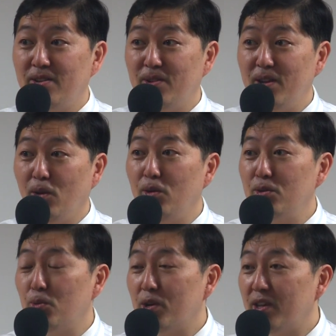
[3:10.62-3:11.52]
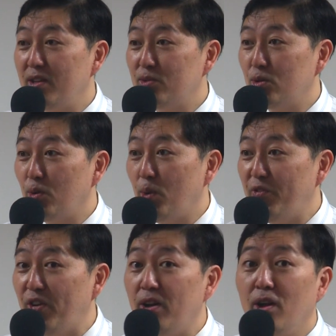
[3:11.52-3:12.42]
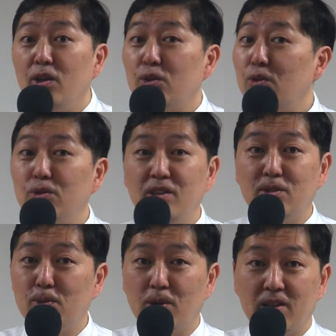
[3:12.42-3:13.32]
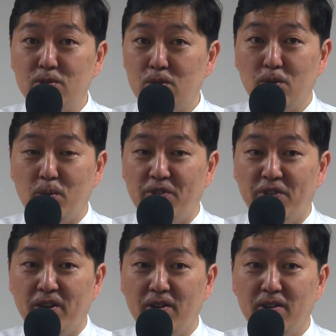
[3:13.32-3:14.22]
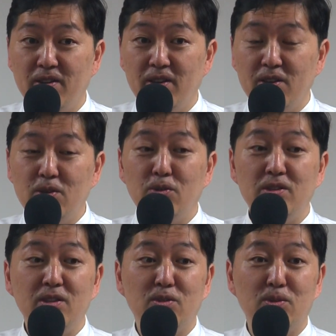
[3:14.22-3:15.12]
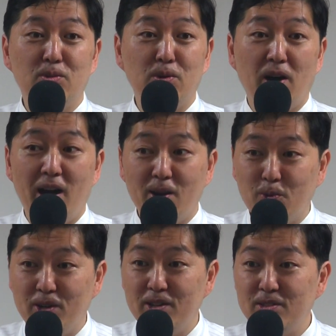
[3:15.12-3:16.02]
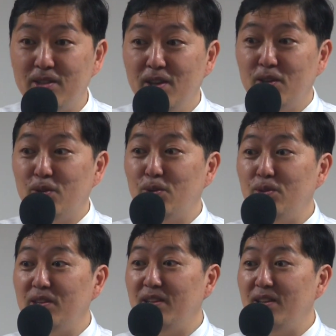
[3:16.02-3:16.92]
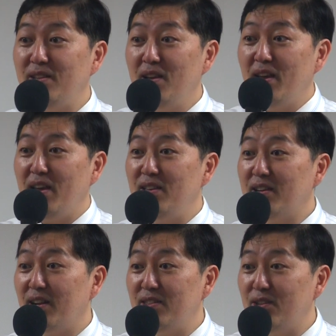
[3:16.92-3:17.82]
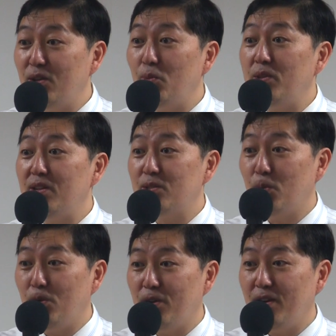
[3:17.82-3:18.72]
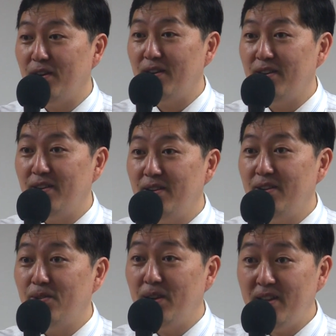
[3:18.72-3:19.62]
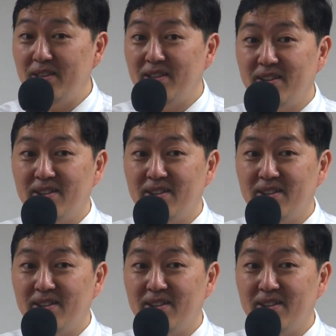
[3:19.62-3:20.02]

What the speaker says: Right? Oh, you're working in social warfare? You don't need to work in social warfare. You don't need to do hagwons. You don't need any kind of degree when there's war. Right?